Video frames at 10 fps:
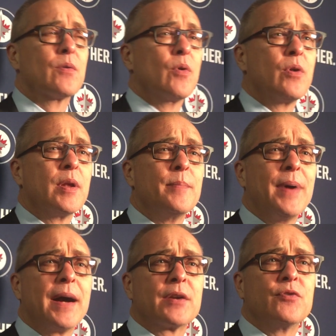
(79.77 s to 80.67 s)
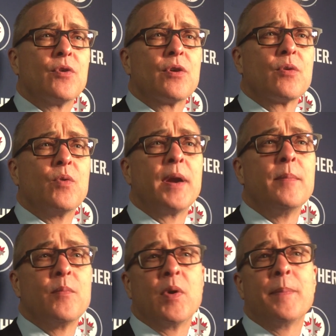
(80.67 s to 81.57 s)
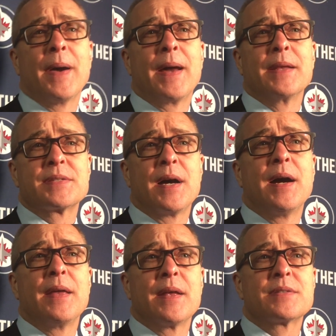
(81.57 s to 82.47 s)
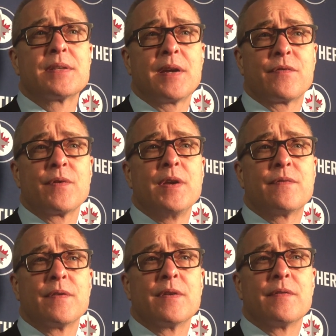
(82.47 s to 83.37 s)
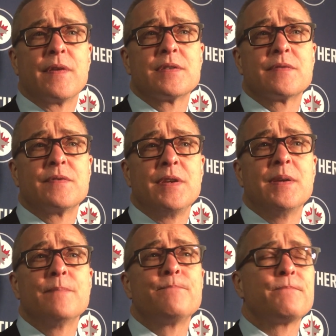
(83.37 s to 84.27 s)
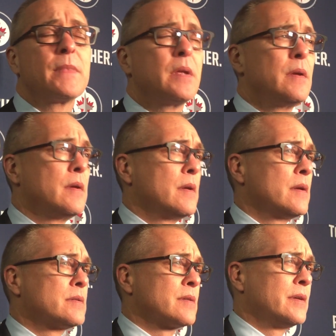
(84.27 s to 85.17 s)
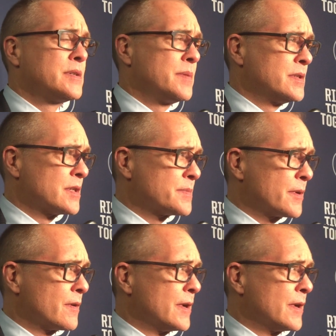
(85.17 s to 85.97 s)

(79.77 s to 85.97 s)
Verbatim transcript: rolling back door when, when Patty's high, that's a tough read for the defensive team. So he's, he's just been